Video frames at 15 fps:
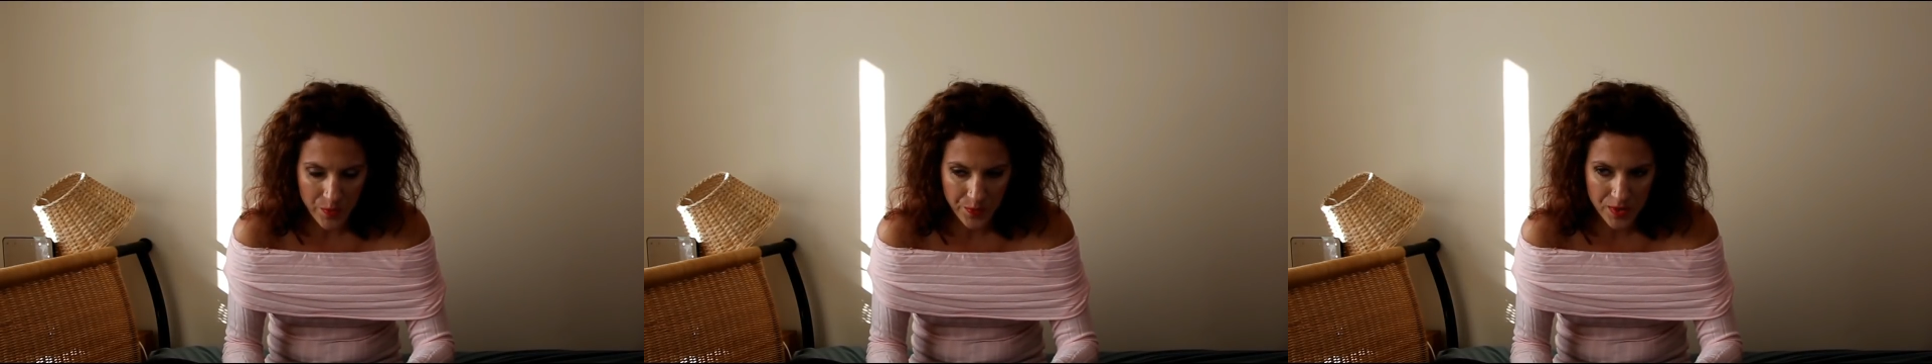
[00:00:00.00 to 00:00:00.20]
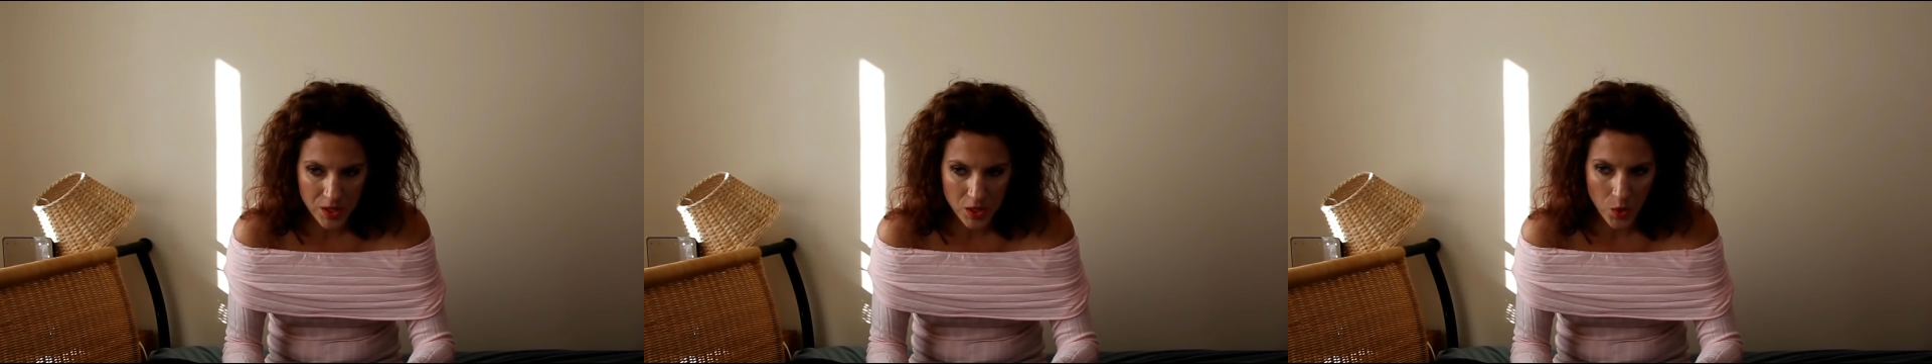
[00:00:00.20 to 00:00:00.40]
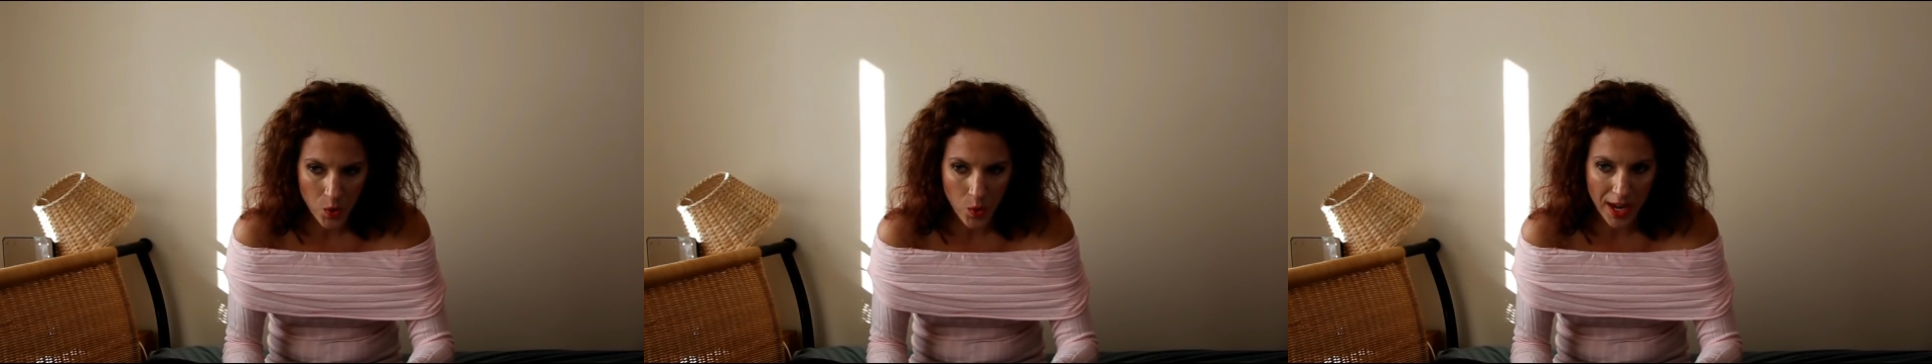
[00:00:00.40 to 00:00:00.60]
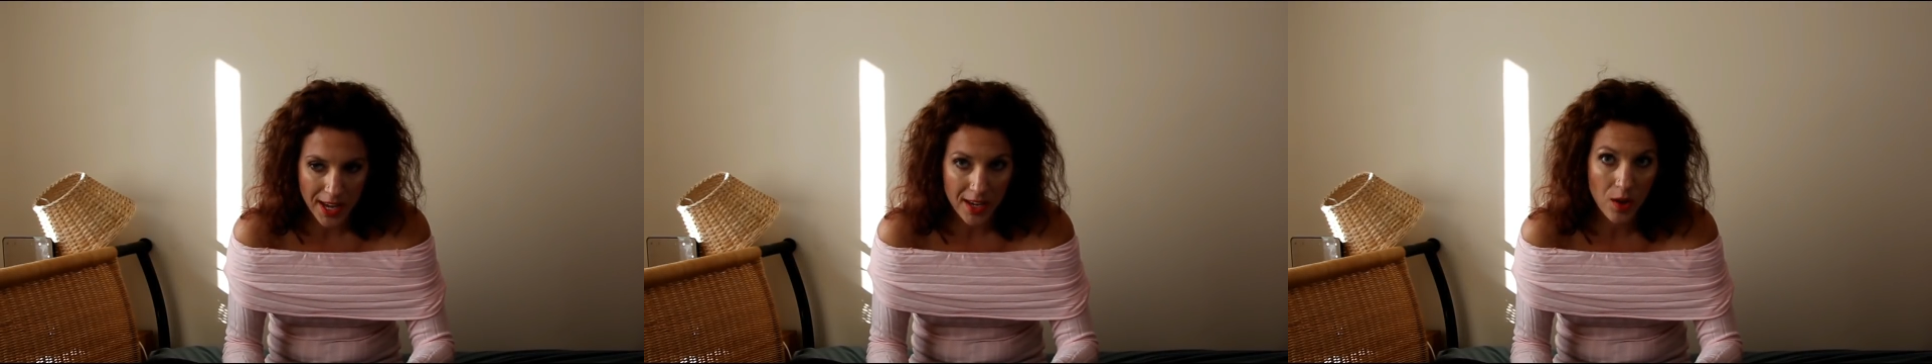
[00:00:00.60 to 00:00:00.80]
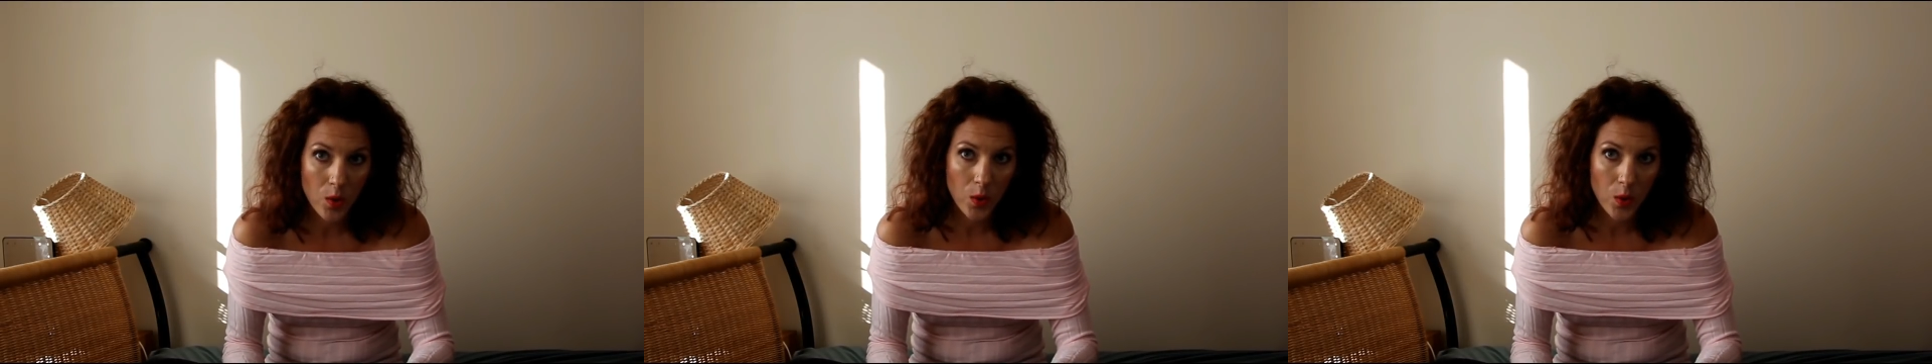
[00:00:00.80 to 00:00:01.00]
So I
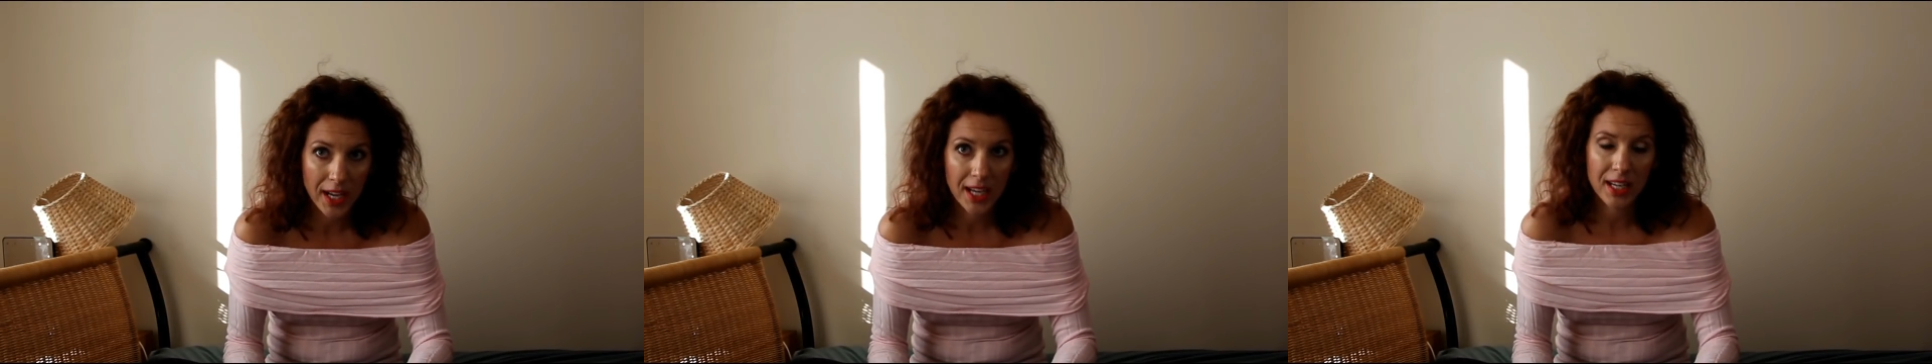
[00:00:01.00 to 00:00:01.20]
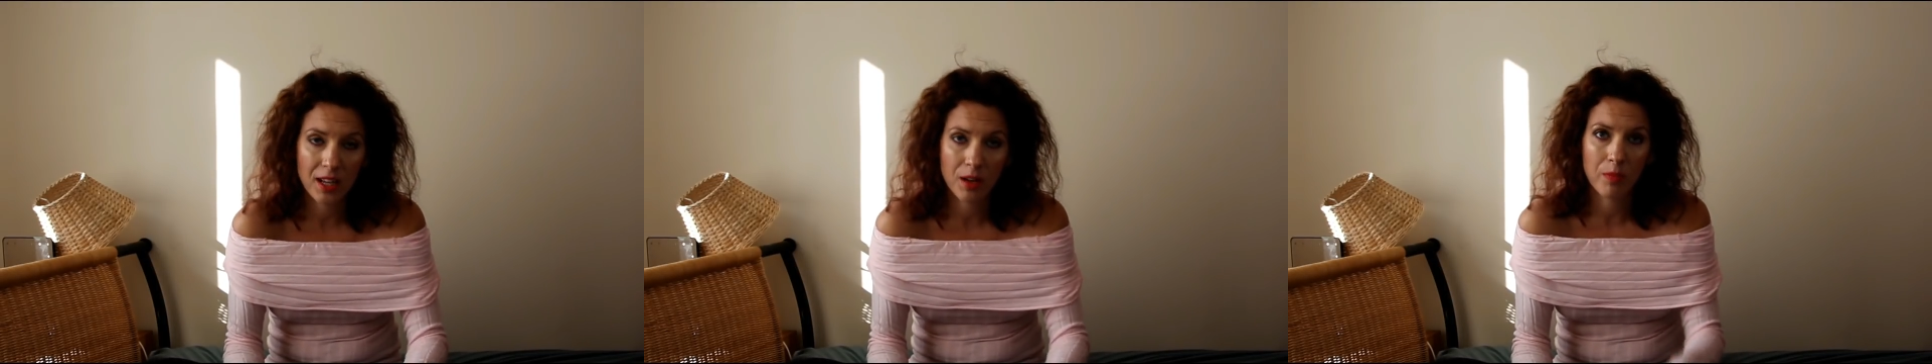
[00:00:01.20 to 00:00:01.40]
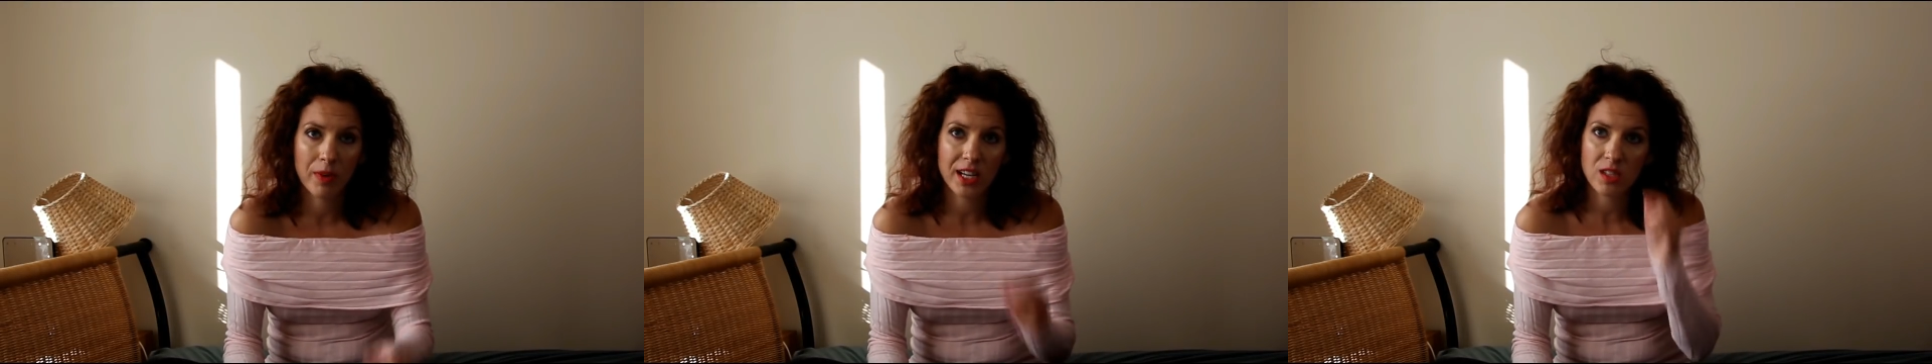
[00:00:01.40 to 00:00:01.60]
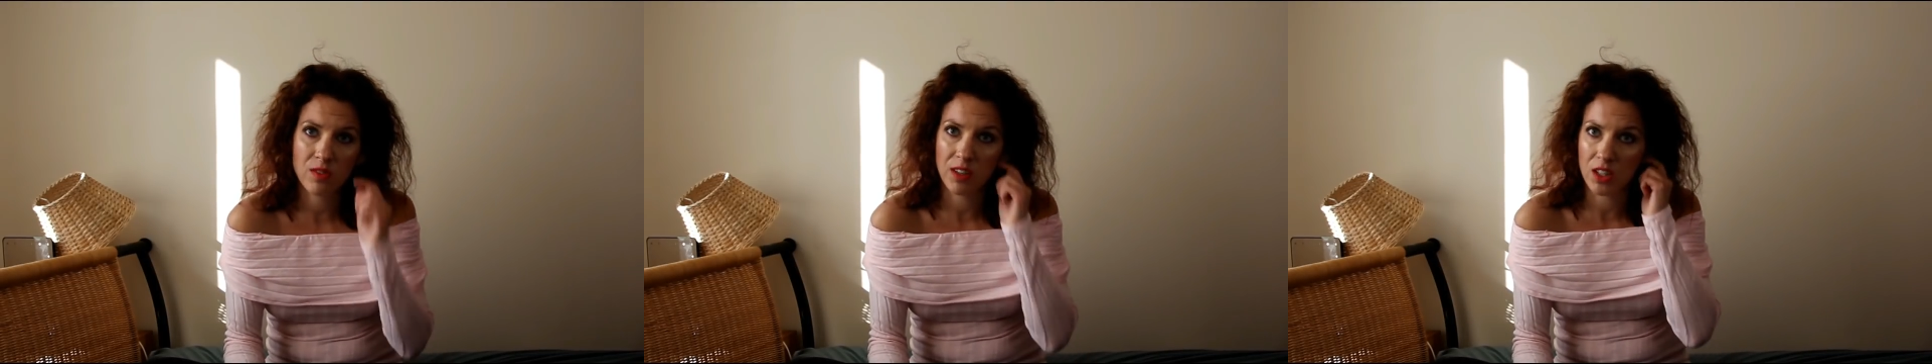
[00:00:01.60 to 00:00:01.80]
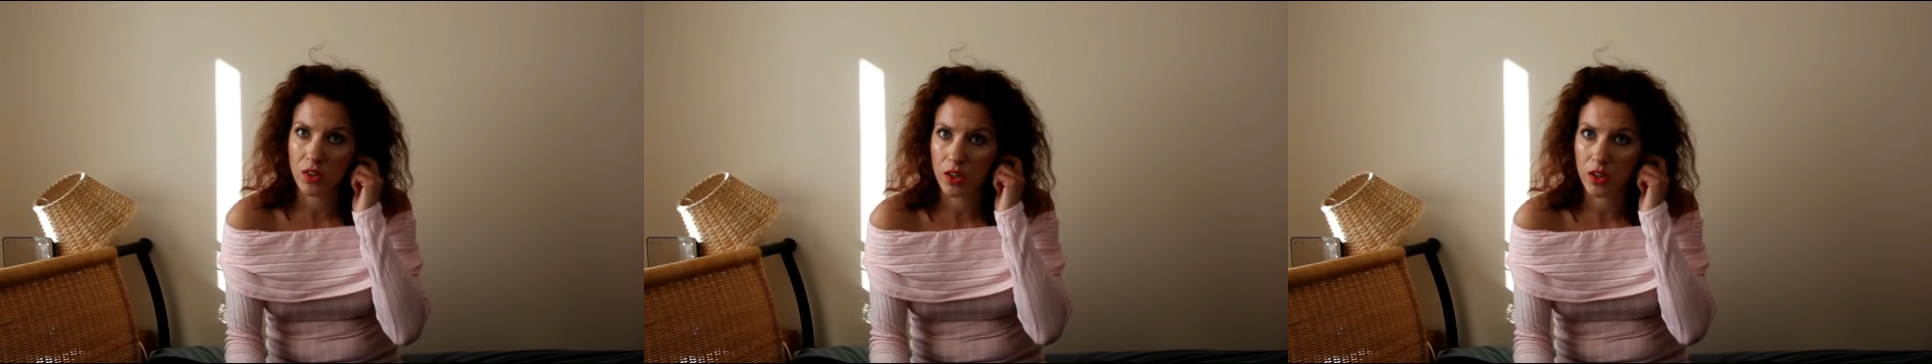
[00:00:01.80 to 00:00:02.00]
go in,
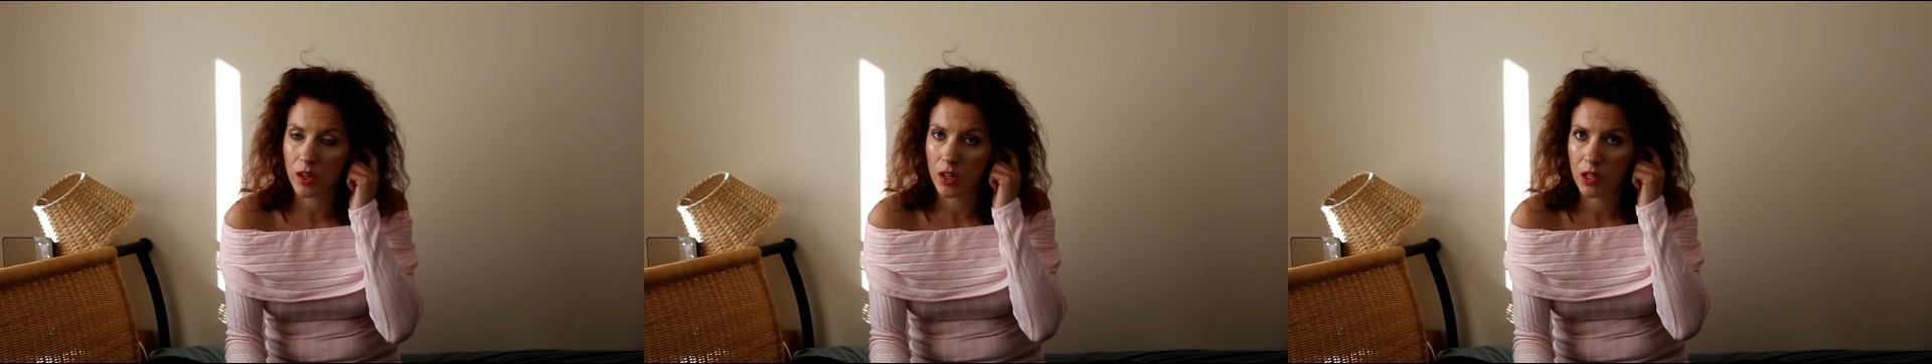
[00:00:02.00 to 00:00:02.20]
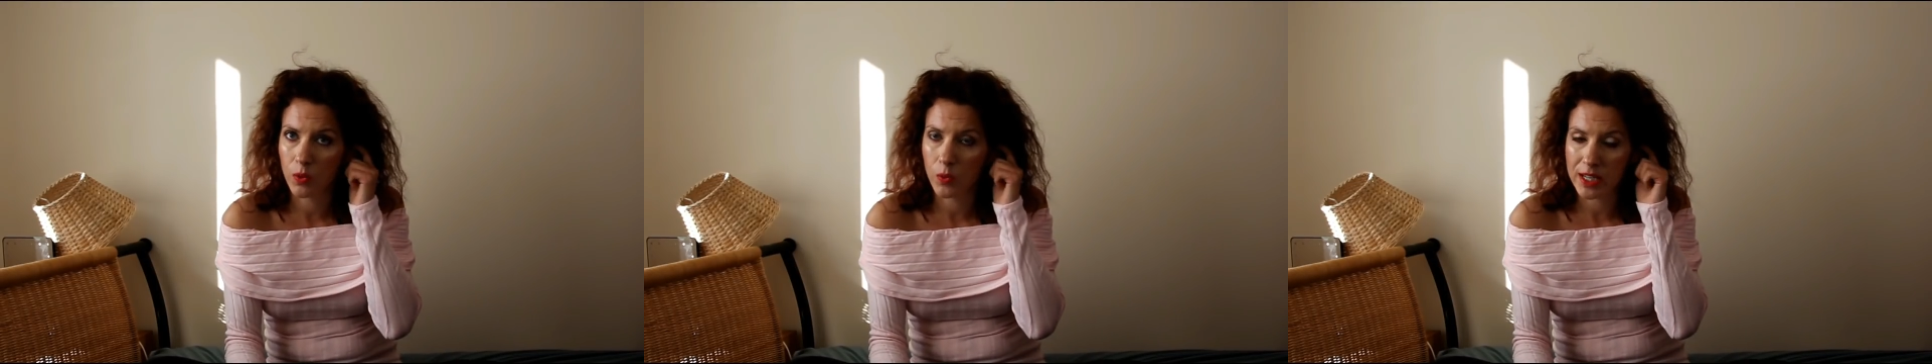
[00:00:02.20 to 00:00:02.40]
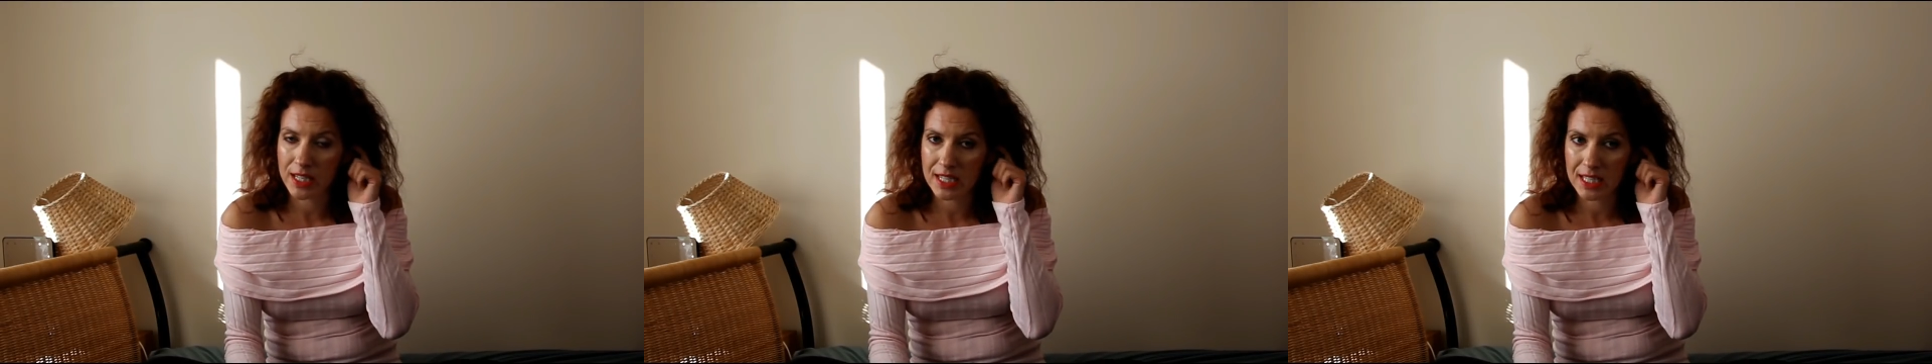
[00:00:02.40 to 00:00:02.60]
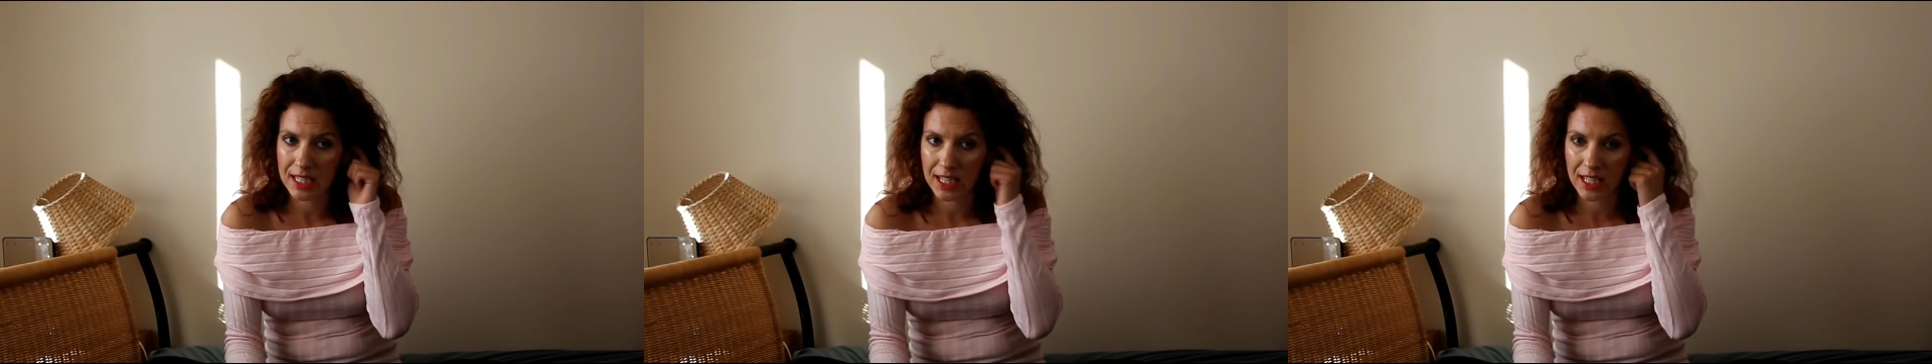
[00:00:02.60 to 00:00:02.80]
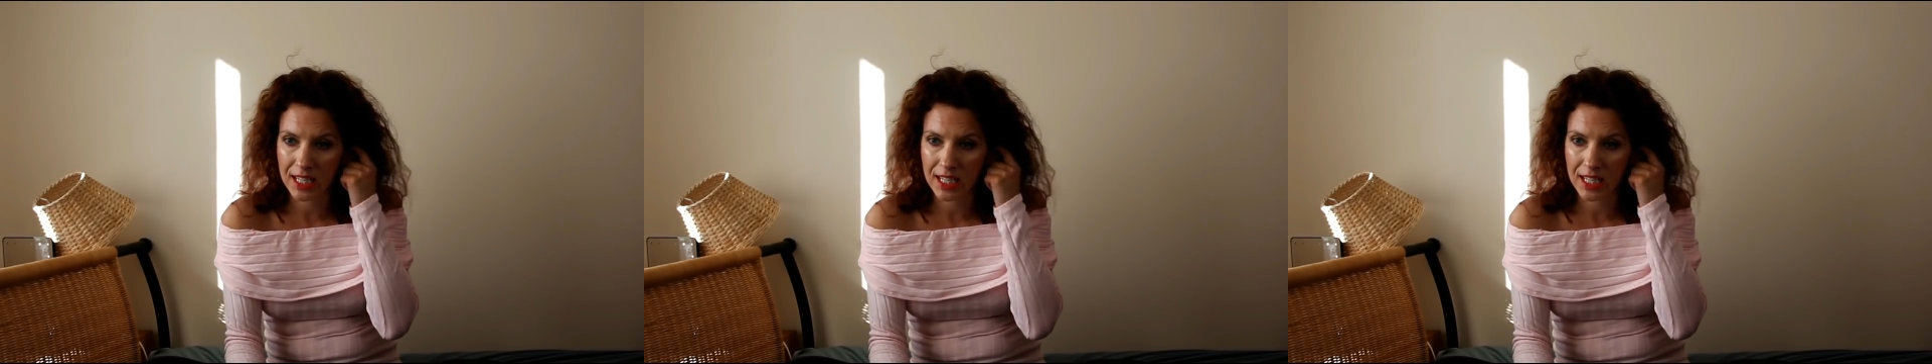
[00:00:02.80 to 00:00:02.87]
breastfeed her once a day.